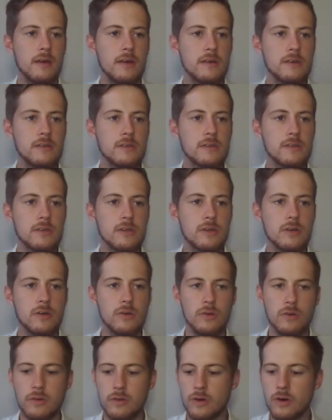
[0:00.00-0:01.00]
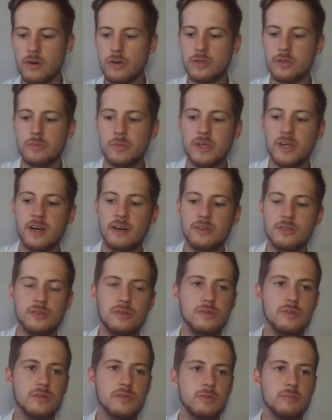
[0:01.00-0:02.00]
So those will be our
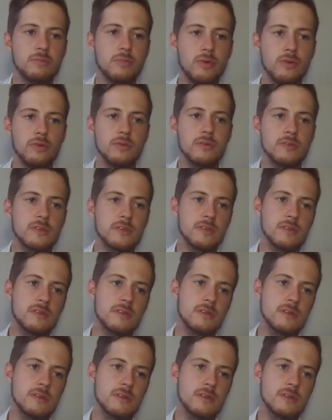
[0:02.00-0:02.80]
two supports.